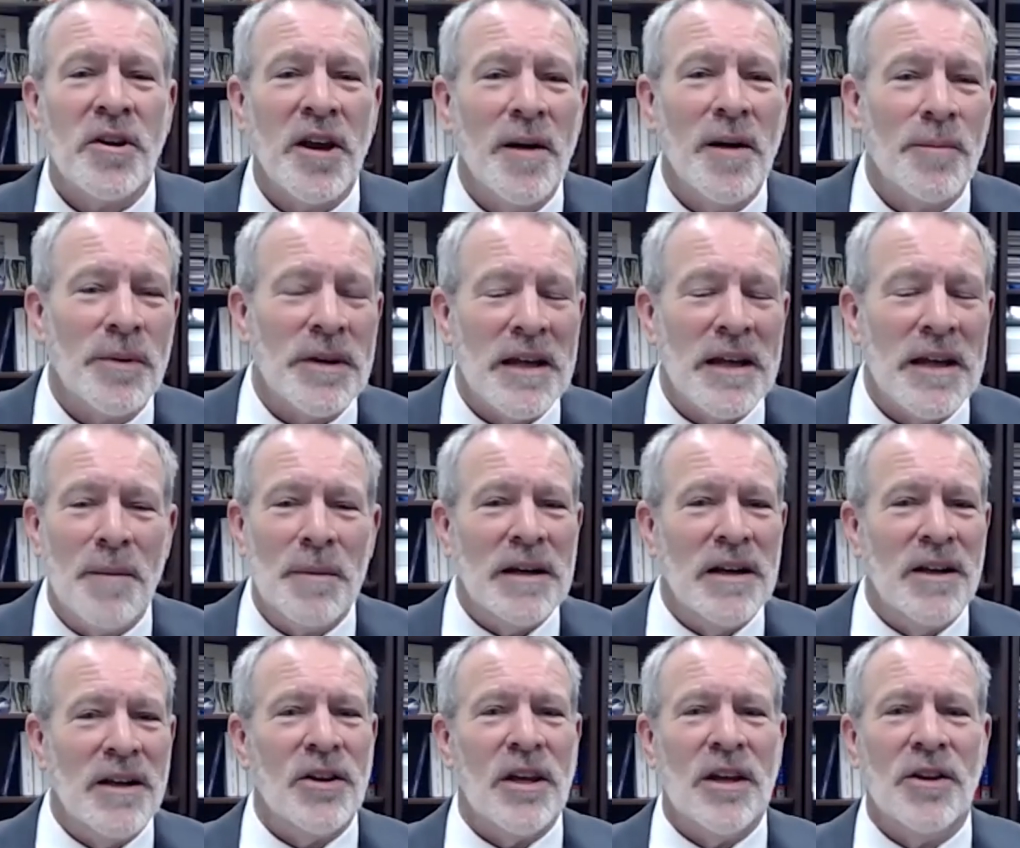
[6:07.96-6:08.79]
Company, I
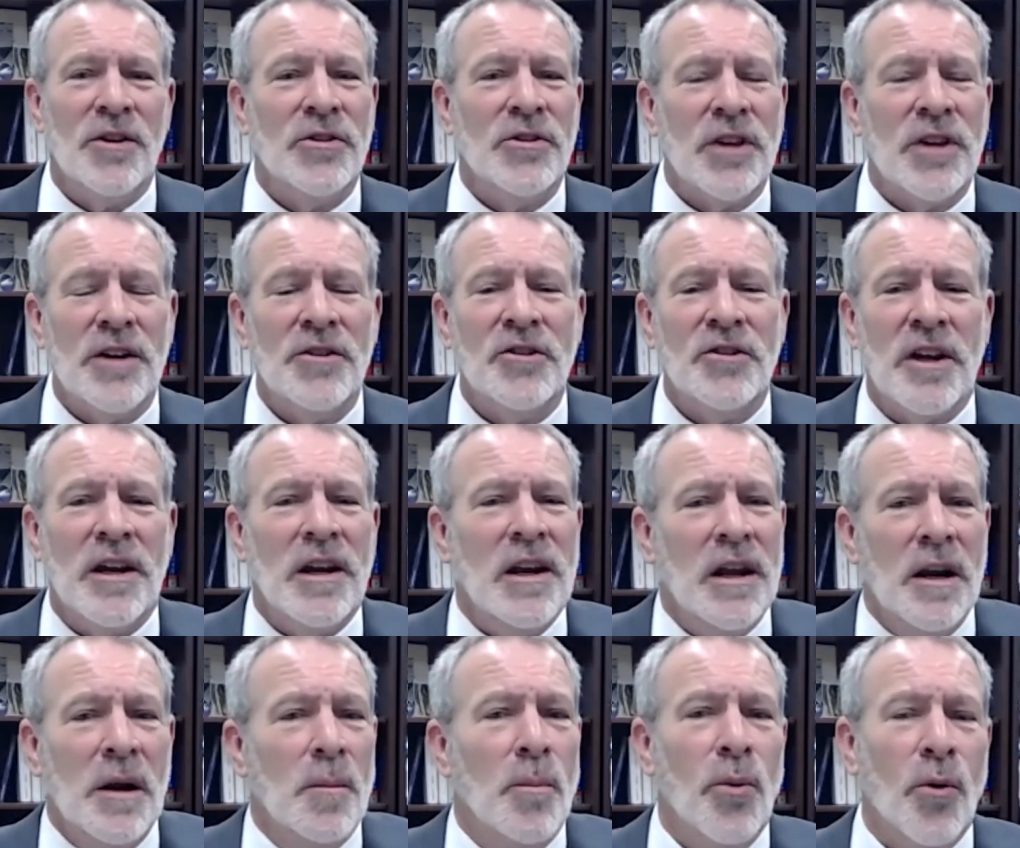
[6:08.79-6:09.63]
mean, it's such an
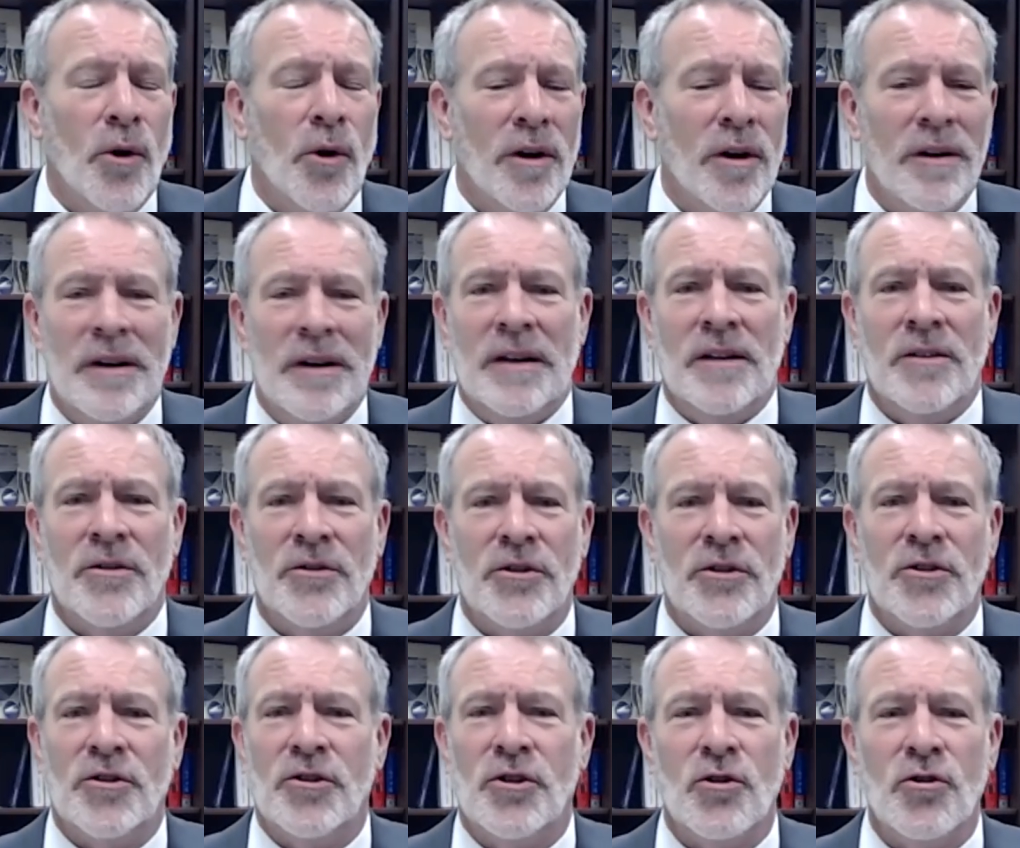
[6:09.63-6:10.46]
important
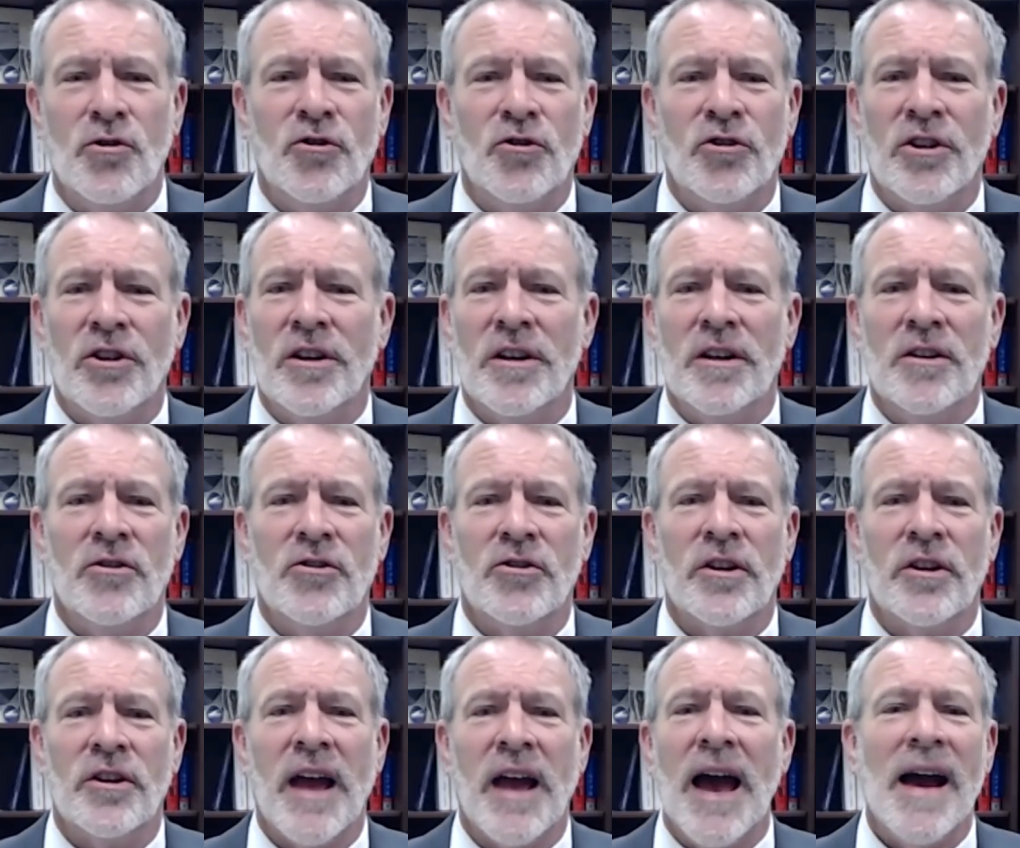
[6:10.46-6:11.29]
institution in
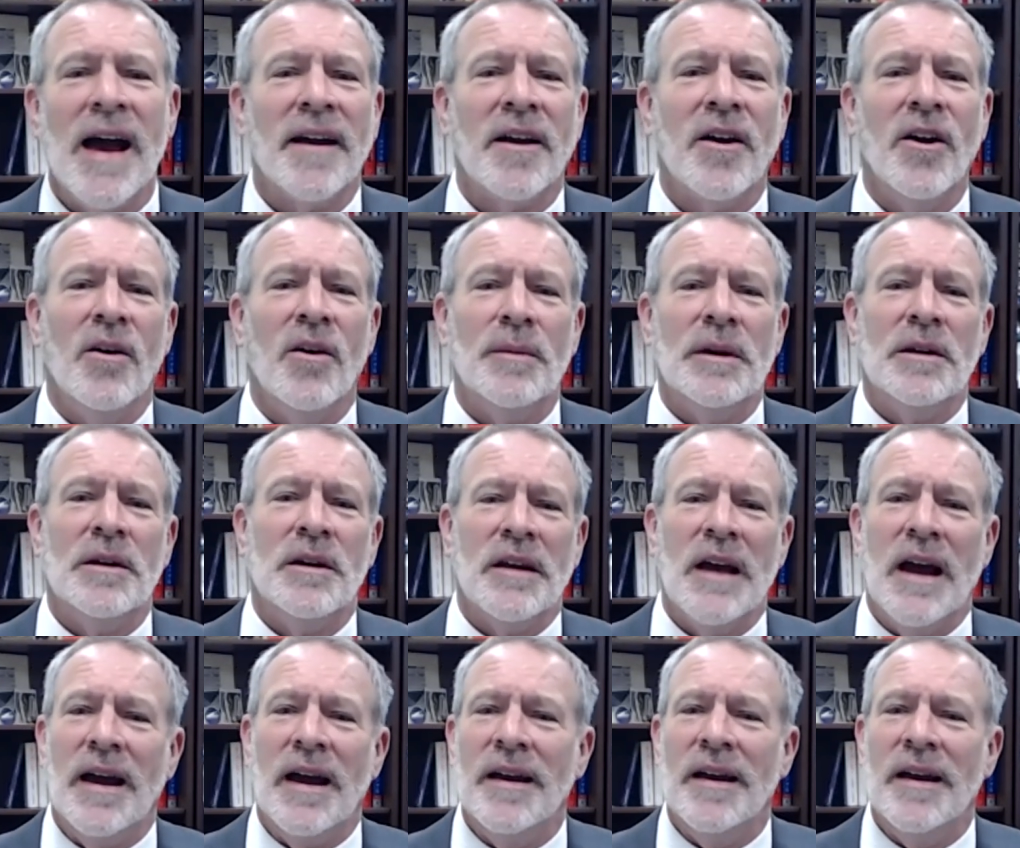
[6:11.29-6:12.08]
Chicago. I mean,